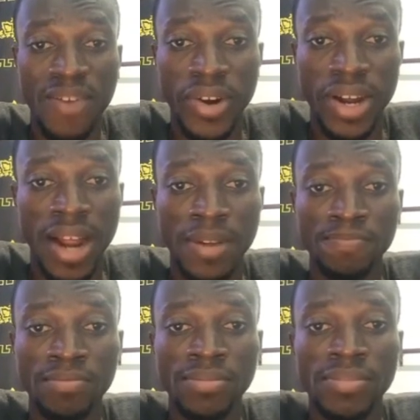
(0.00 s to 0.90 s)
Africa,
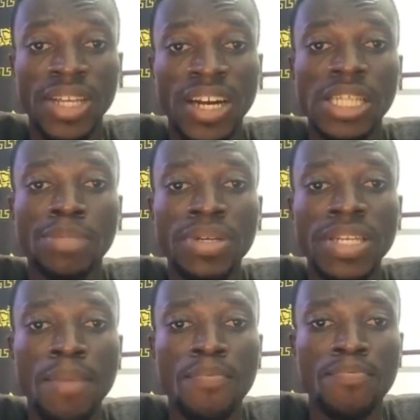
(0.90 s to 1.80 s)
there has
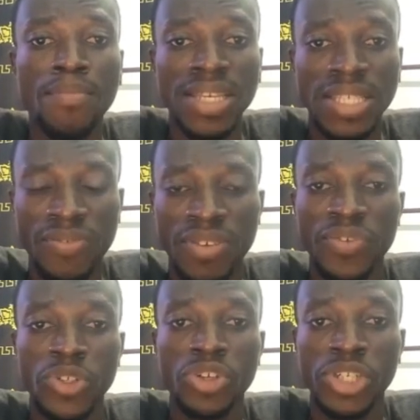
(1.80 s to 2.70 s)
been a massive
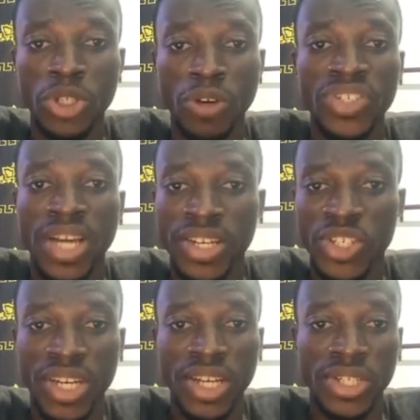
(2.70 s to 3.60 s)
infiltration of
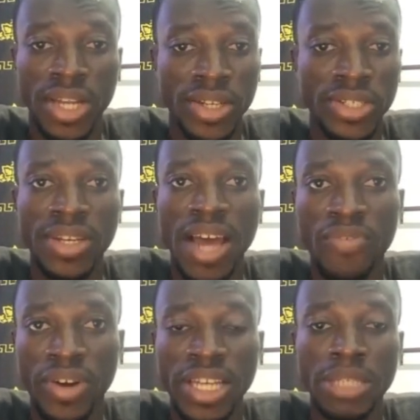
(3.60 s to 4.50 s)
Chinese nationalists in
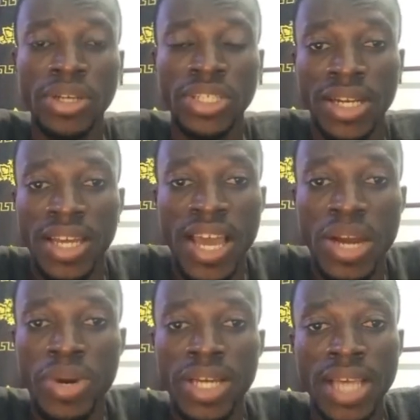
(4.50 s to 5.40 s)
Africa, especially
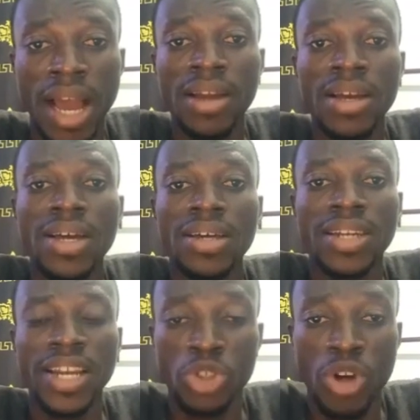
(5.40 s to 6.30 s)
areas that
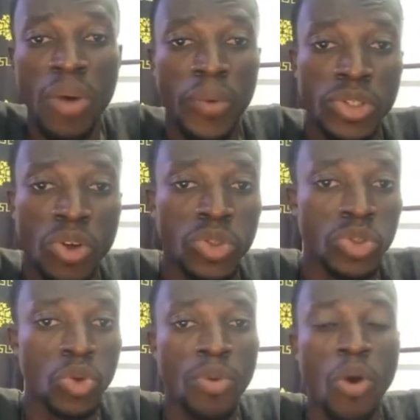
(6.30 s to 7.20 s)
natural
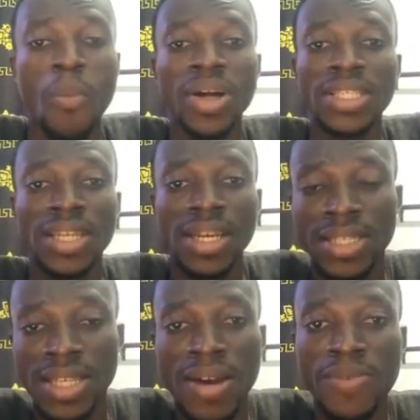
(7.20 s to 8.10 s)
resources. Well, because
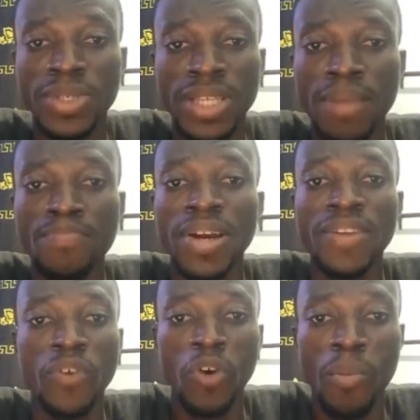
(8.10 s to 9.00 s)
Martinus here who said
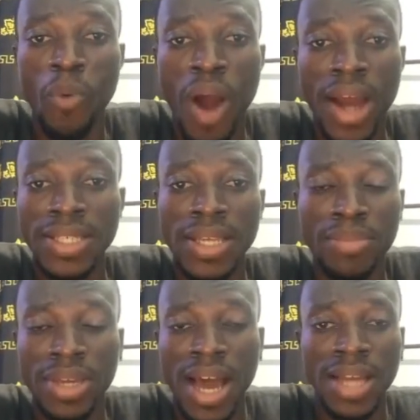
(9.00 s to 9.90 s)
Mpanifonomo and
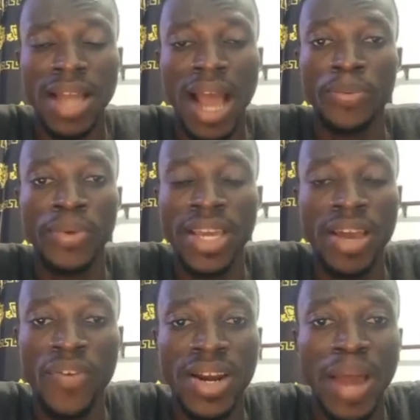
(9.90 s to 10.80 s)
Sebi and Adrian
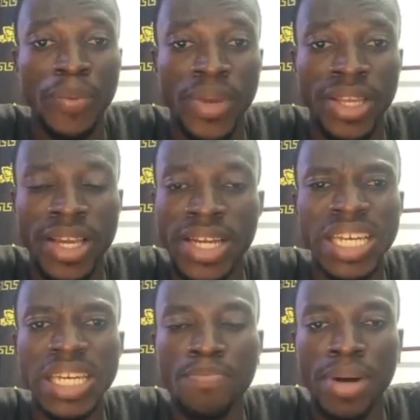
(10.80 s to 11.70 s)
F and Adrian in
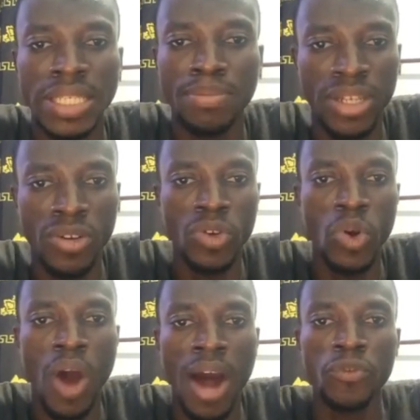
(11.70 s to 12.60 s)
any part, they don't
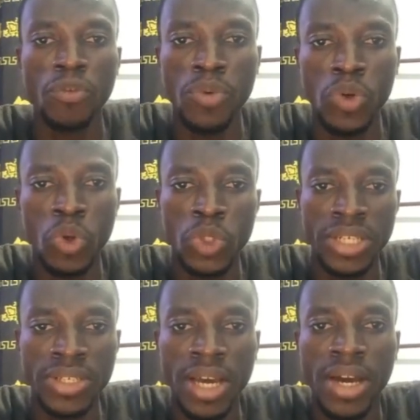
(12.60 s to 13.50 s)
know how to put those
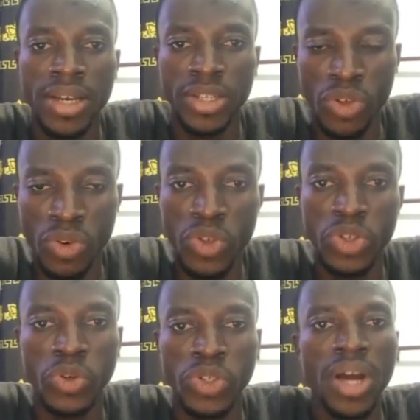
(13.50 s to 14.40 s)
things into good
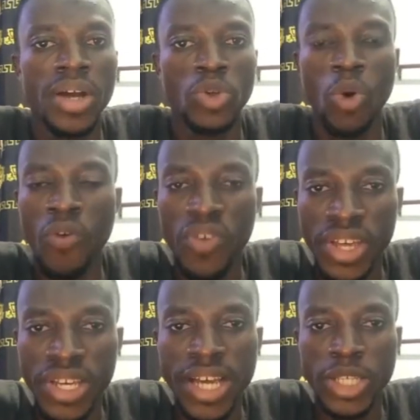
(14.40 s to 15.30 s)
use. So over
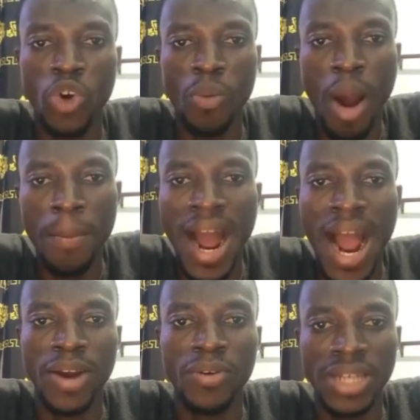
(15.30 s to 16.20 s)
the years, from
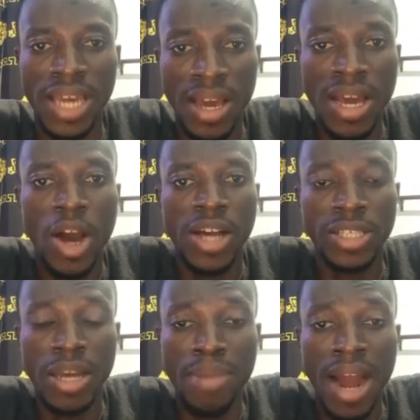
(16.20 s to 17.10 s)
Abaha, no, the
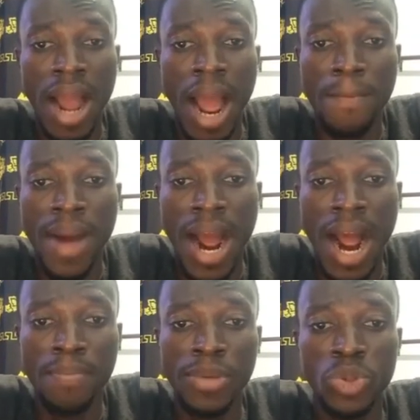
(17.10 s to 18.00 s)
summer
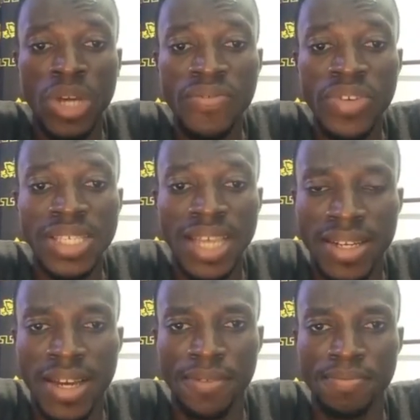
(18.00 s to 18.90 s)
Abaha between even
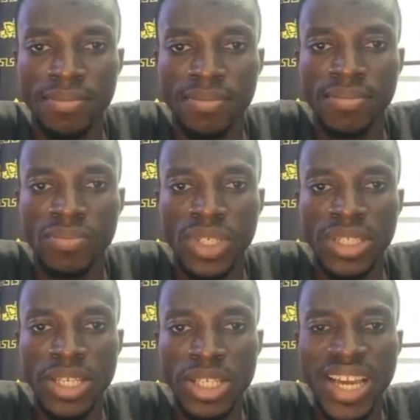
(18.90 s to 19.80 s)
said yet.
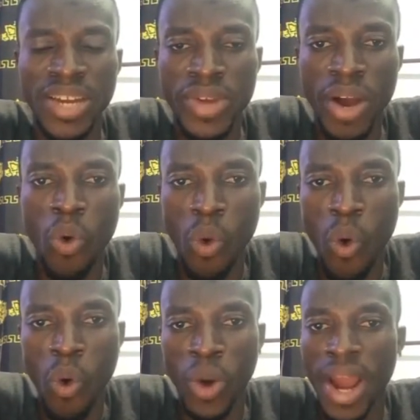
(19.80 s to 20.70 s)
You see, a beer
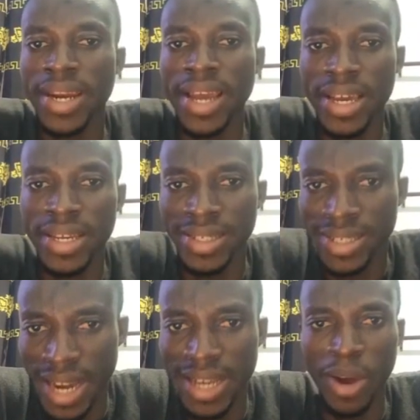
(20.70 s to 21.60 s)
cocoa crying in
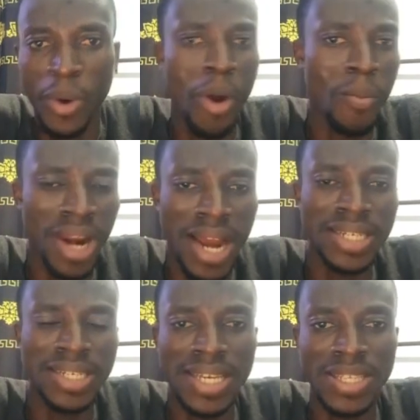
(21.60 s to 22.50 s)
China or here
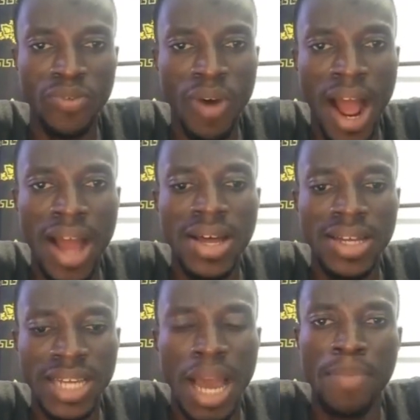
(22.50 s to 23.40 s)
land as if
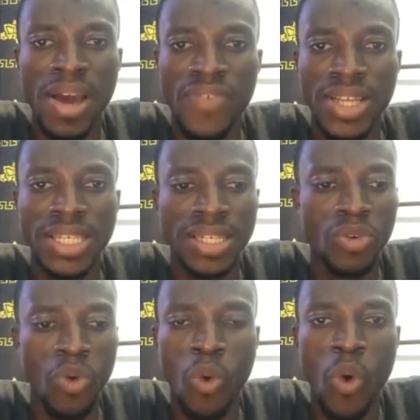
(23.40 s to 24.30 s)
they are perfecting
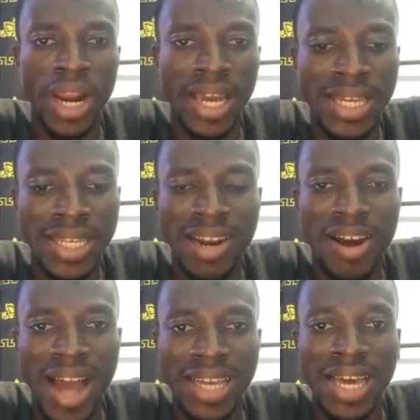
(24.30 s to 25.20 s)
cocoa na yen or
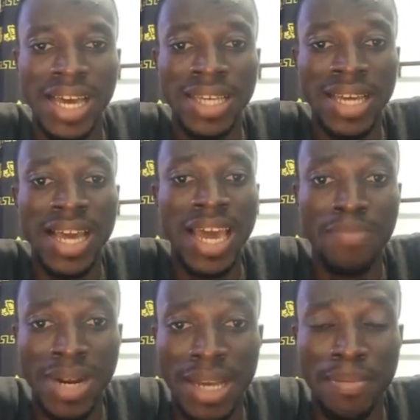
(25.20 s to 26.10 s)
high yen
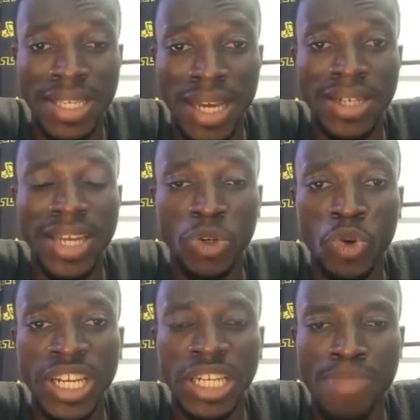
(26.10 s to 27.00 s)
and basabas and they are
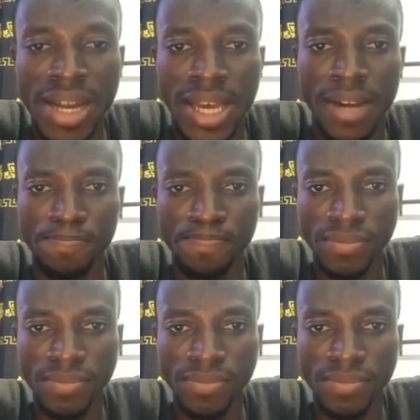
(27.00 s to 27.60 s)
doing it better.